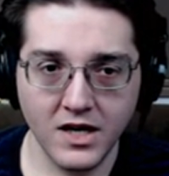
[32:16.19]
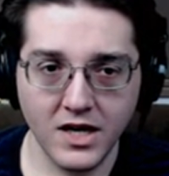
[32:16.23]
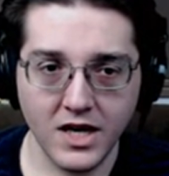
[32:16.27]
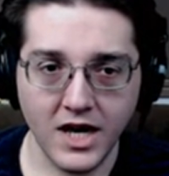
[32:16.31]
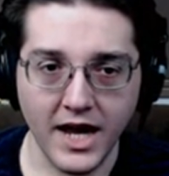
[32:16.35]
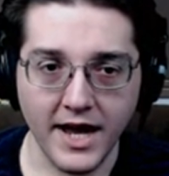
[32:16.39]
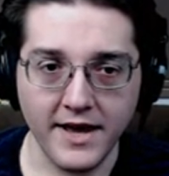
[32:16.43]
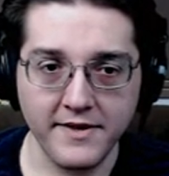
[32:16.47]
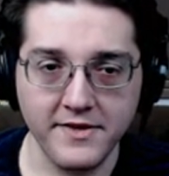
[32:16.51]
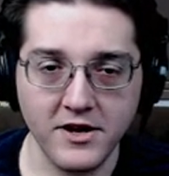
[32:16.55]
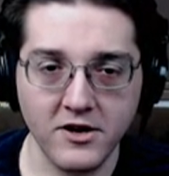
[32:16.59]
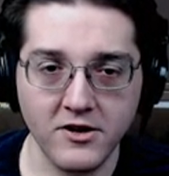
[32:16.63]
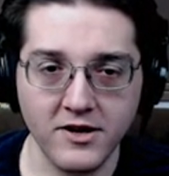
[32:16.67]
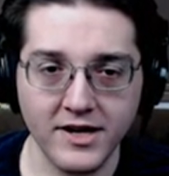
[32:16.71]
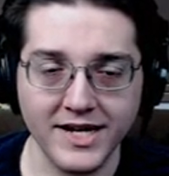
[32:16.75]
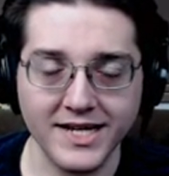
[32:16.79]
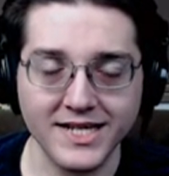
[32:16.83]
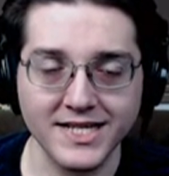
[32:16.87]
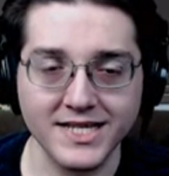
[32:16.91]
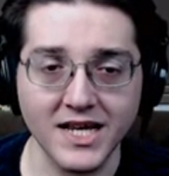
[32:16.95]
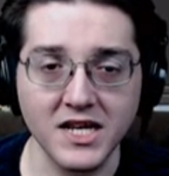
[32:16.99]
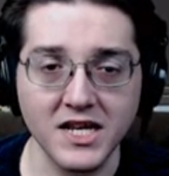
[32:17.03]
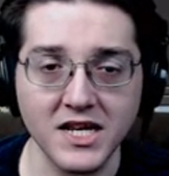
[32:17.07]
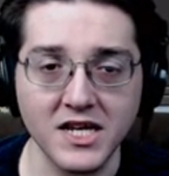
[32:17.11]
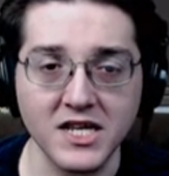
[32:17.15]
and there
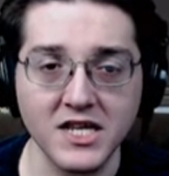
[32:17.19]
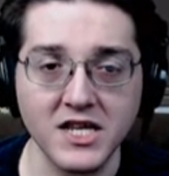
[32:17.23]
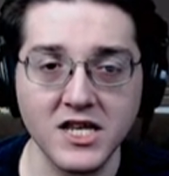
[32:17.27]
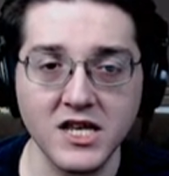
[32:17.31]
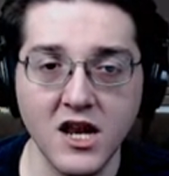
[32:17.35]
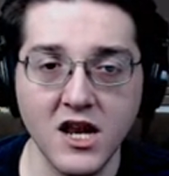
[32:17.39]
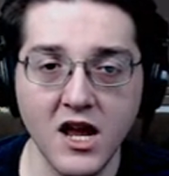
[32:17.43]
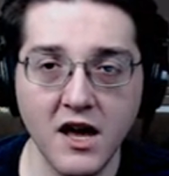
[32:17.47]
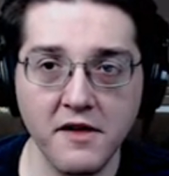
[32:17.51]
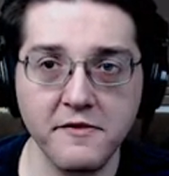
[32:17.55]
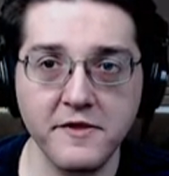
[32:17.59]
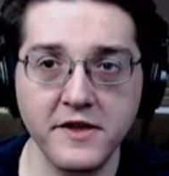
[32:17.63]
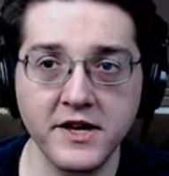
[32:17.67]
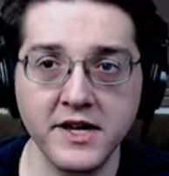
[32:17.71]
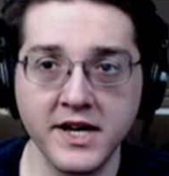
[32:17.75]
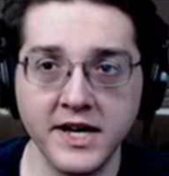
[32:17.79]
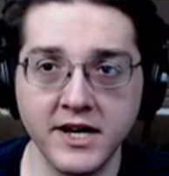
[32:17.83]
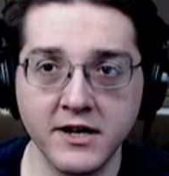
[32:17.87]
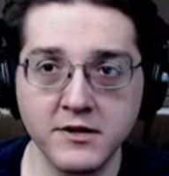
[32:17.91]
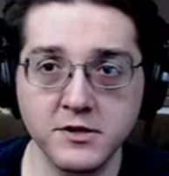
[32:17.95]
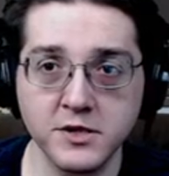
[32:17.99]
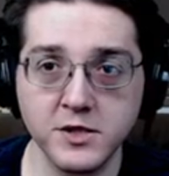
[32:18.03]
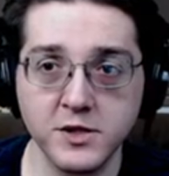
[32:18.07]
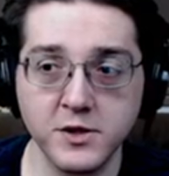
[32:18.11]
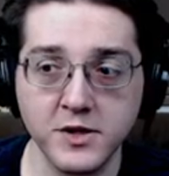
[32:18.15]
is nothing
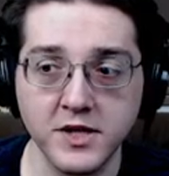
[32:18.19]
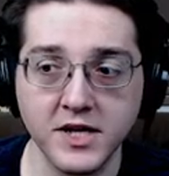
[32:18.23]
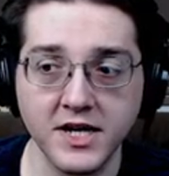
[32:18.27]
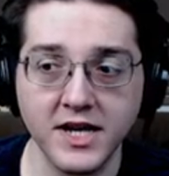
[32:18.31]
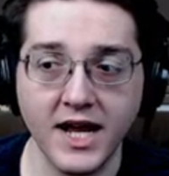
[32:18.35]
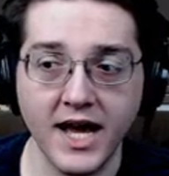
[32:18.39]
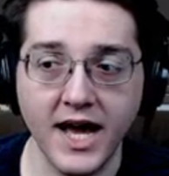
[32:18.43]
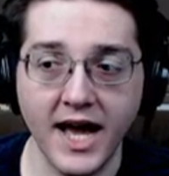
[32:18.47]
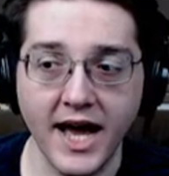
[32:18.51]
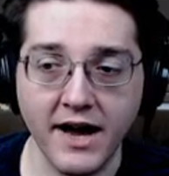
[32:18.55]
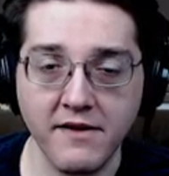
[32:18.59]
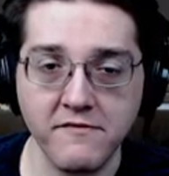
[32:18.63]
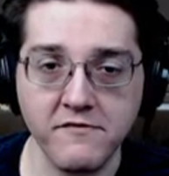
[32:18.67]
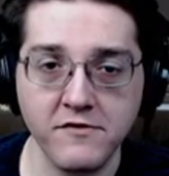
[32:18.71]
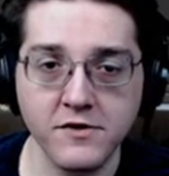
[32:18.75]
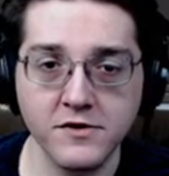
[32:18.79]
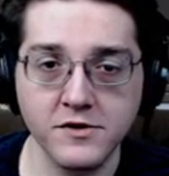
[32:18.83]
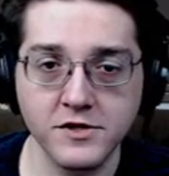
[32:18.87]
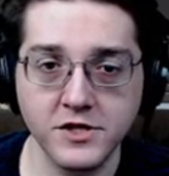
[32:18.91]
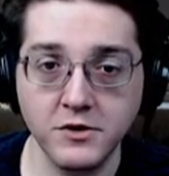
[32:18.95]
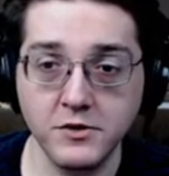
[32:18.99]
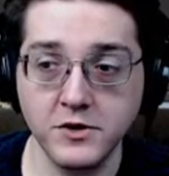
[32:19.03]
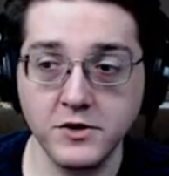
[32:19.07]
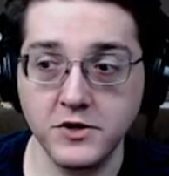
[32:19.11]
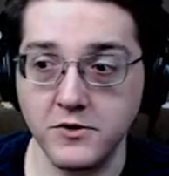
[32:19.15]
else you can ever
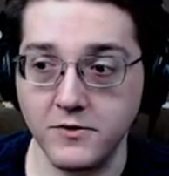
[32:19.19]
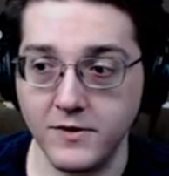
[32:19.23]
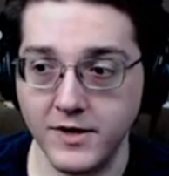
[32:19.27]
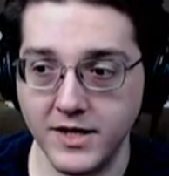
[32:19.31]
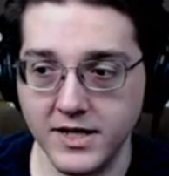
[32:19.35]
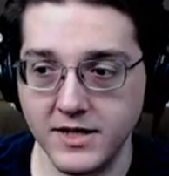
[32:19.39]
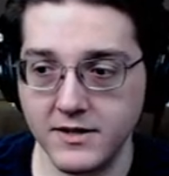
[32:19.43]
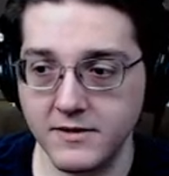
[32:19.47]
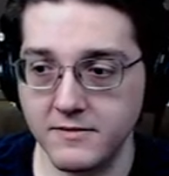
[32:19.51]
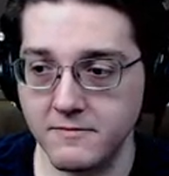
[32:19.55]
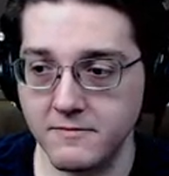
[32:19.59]
do to it.